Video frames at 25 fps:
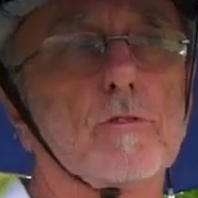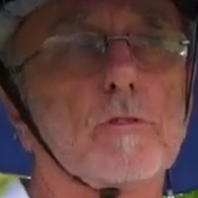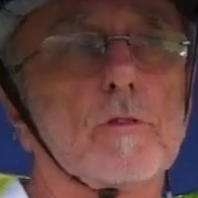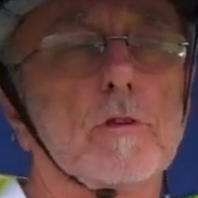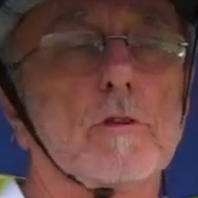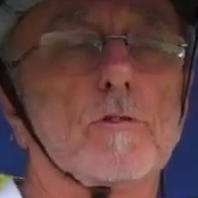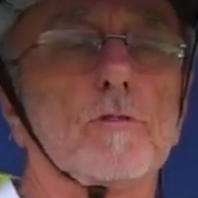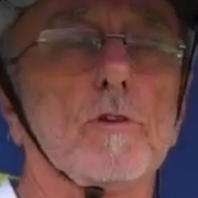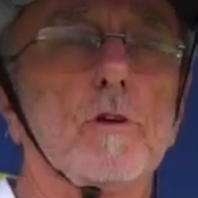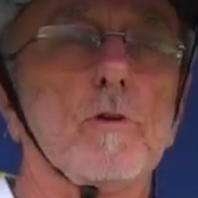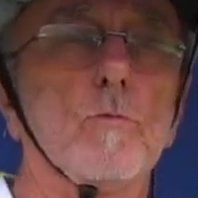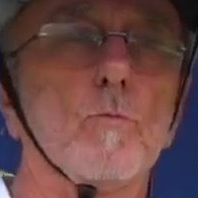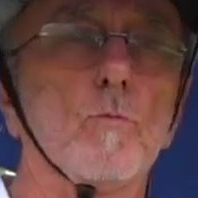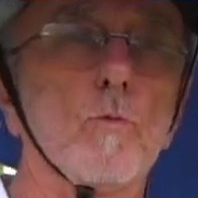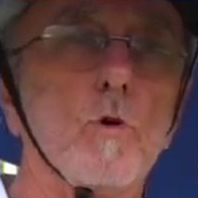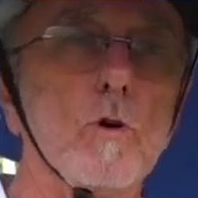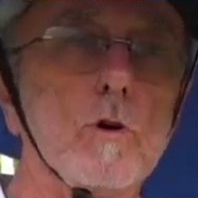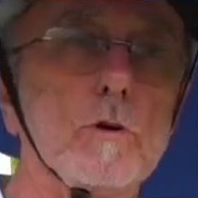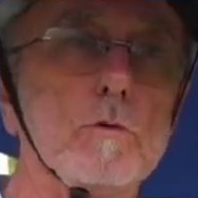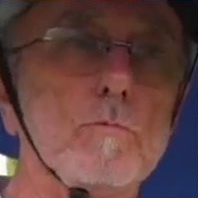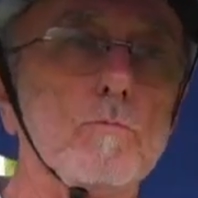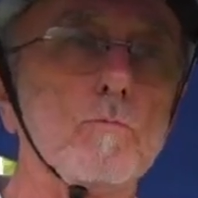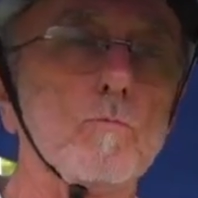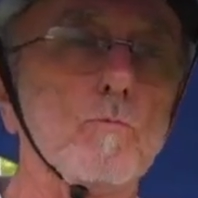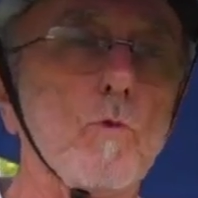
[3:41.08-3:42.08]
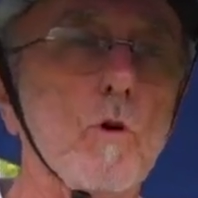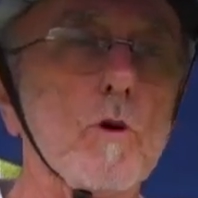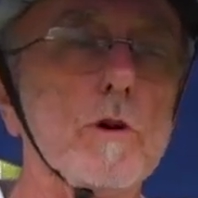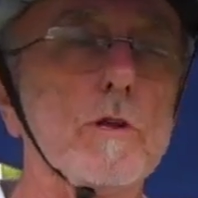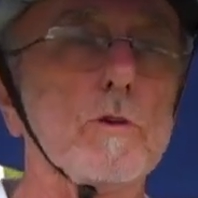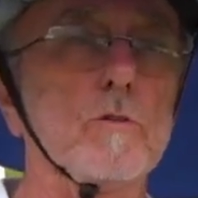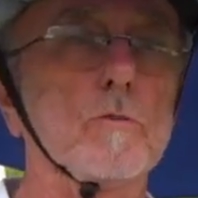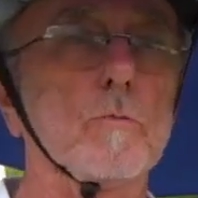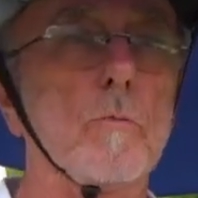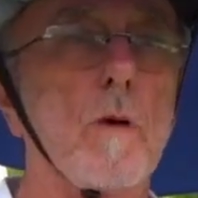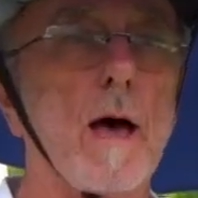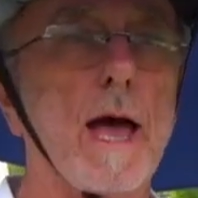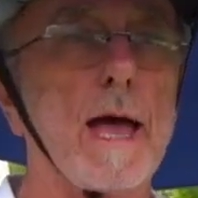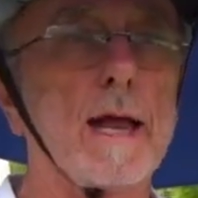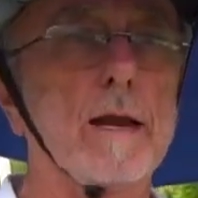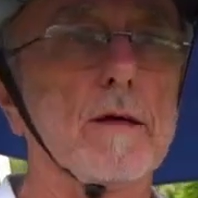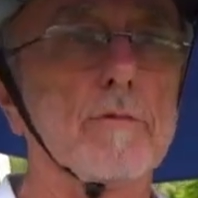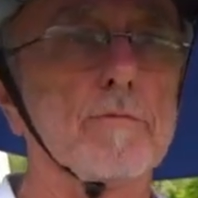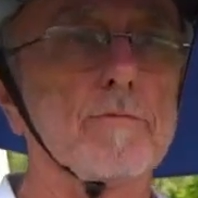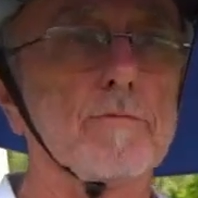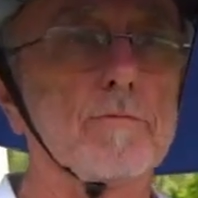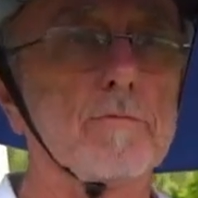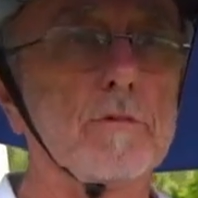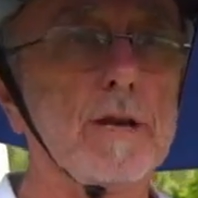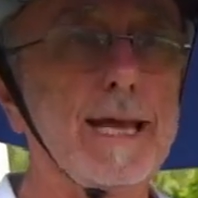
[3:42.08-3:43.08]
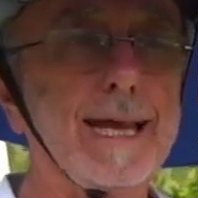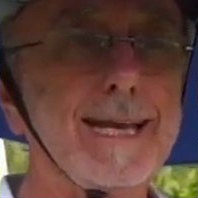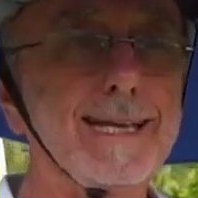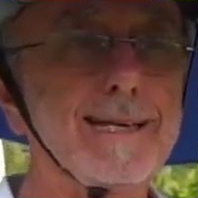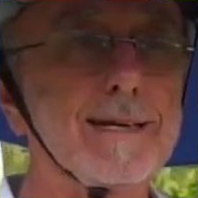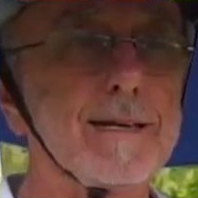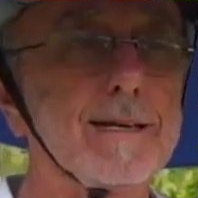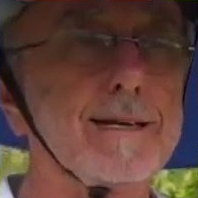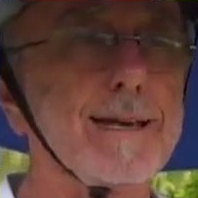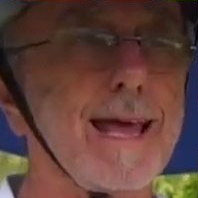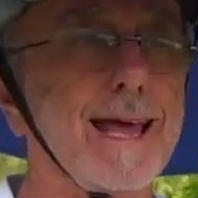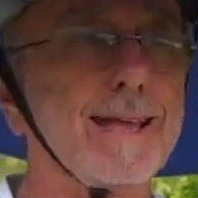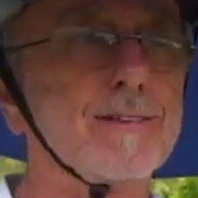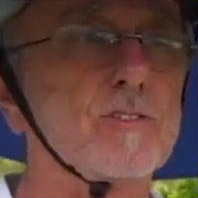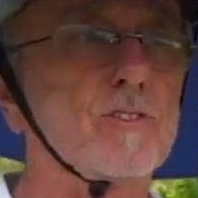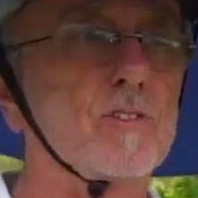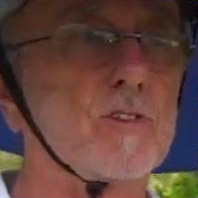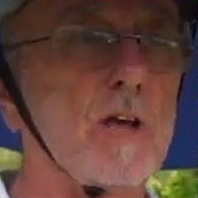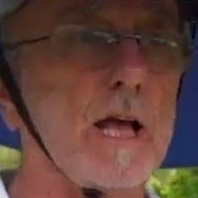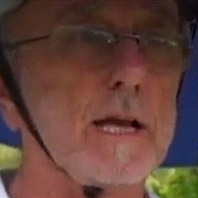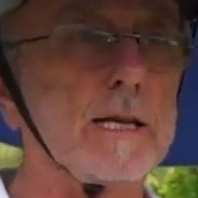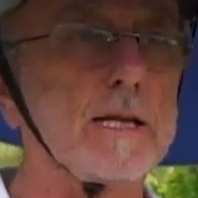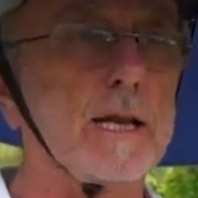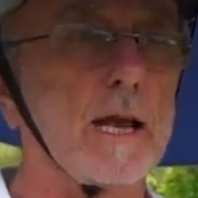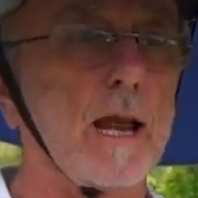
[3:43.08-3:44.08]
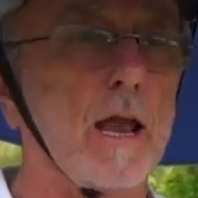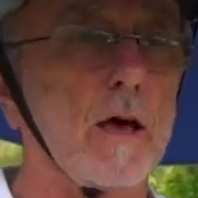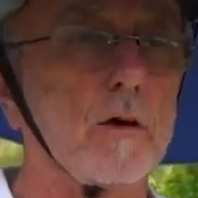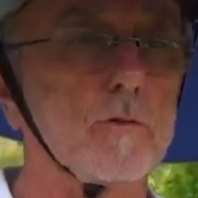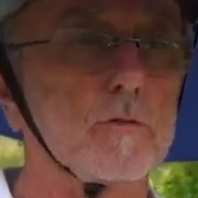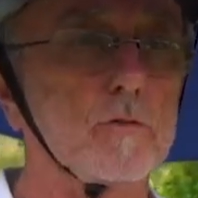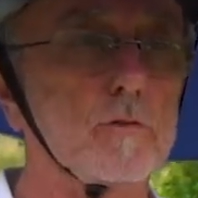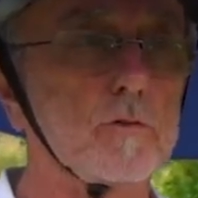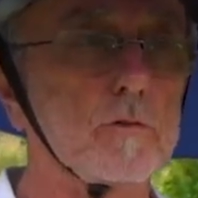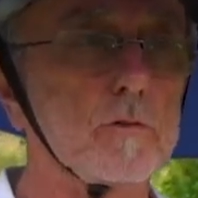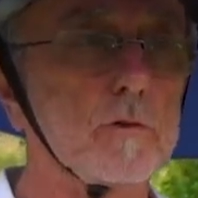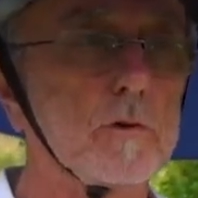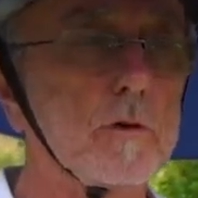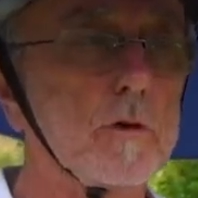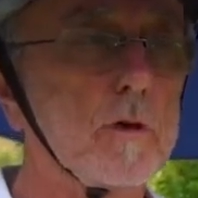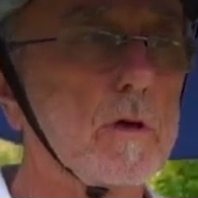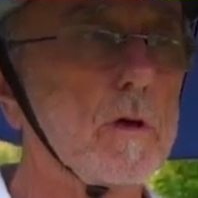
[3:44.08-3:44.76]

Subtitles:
that's in wood. Wood is made of lignin and cellulose,